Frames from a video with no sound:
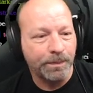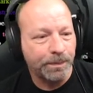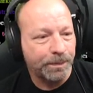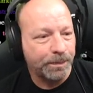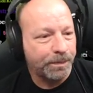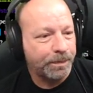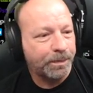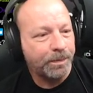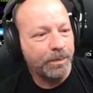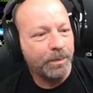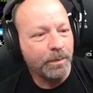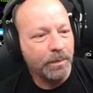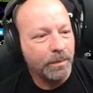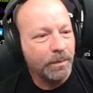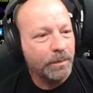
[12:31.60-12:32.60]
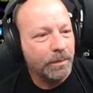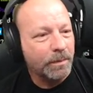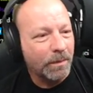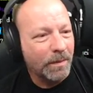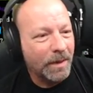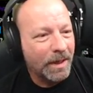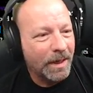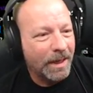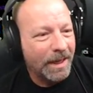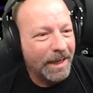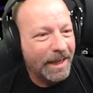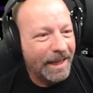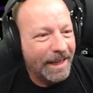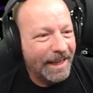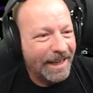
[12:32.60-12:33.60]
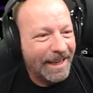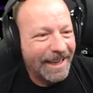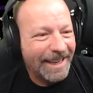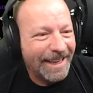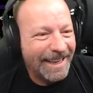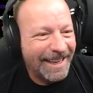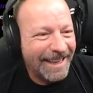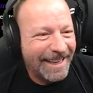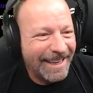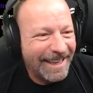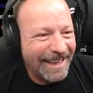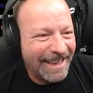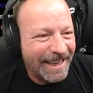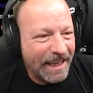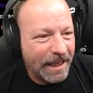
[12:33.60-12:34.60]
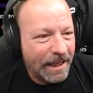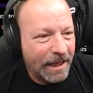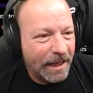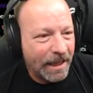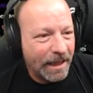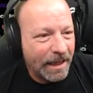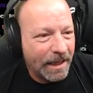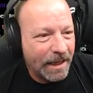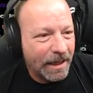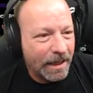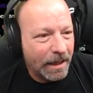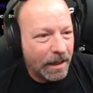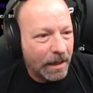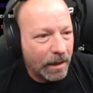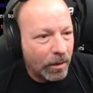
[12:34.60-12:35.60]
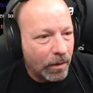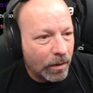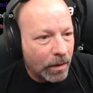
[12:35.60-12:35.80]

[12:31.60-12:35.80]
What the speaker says: [no speech]